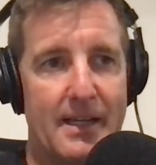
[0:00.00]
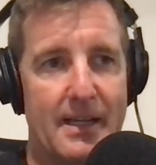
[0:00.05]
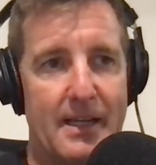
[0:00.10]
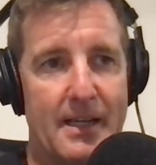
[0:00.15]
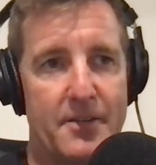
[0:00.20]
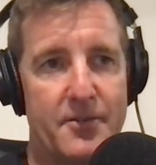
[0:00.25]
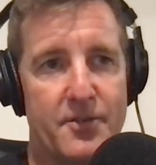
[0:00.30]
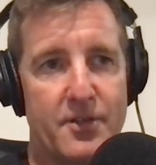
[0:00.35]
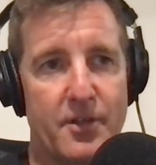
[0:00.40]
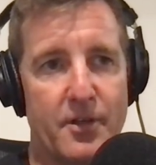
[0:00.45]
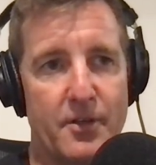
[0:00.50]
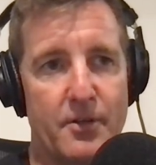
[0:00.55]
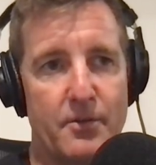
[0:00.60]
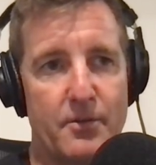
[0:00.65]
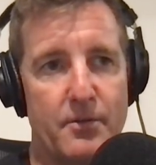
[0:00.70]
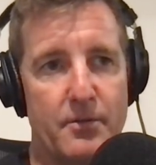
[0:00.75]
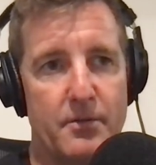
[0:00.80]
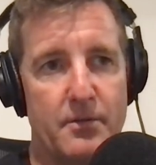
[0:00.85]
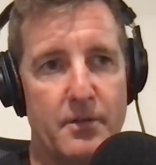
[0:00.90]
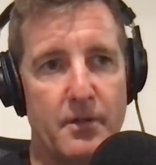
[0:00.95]
And so
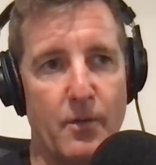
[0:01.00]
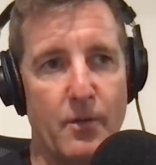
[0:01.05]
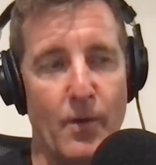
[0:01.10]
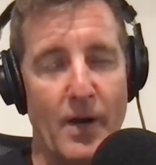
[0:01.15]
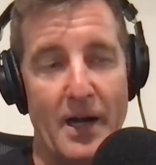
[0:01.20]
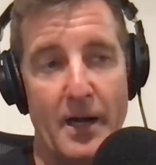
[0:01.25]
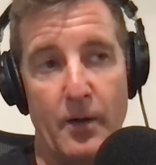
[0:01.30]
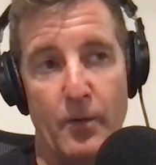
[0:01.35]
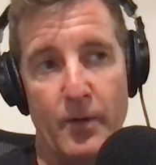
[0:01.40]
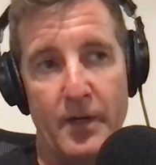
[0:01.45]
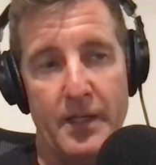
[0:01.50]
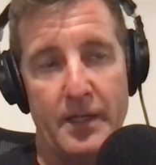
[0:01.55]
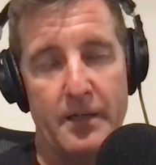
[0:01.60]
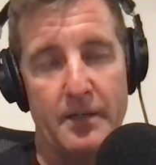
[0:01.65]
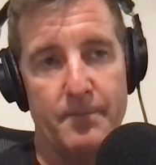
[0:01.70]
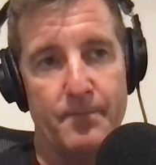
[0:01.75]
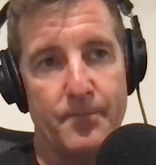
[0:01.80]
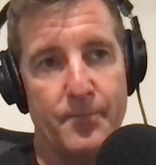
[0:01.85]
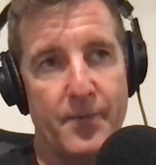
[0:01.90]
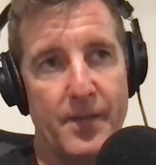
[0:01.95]
away I went.
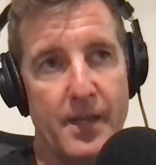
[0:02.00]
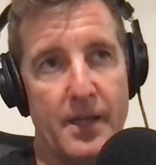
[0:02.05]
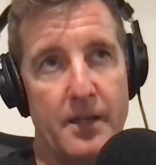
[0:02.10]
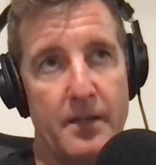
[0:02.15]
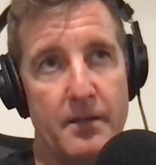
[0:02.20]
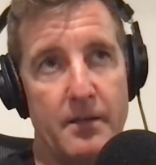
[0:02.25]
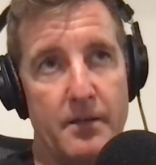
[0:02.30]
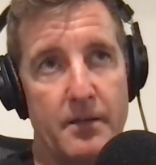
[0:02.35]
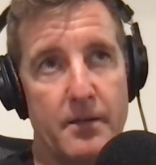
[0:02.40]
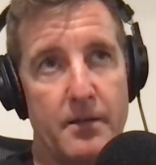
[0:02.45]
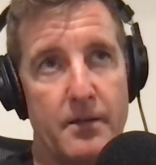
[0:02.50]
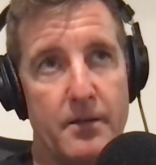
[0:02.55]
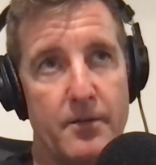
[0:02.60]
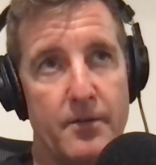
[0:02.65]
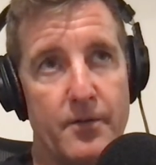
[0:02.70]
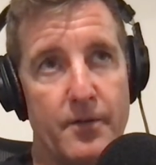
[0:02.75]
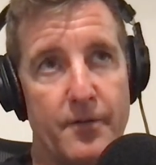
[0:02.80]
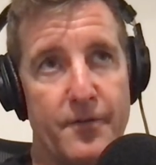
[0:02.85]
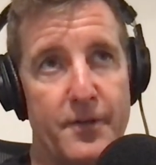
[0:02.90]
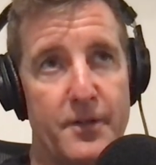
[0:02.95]
And
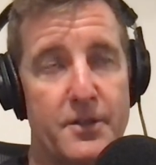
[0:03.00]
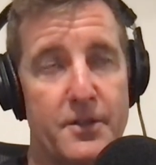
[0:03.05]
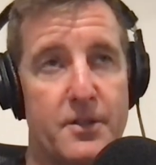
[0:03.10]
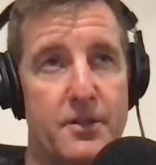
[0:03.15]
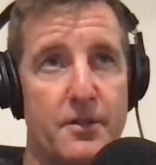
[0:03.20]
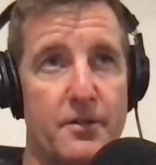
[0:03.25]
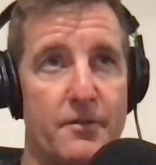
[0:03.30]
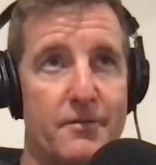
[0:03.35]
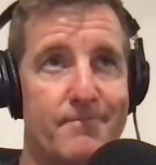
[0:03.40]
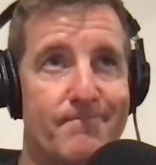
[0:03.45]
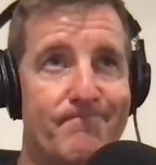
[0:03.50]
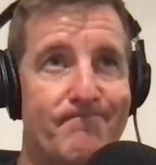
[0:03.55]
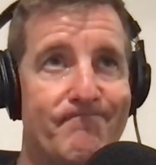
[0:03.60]
the first sort of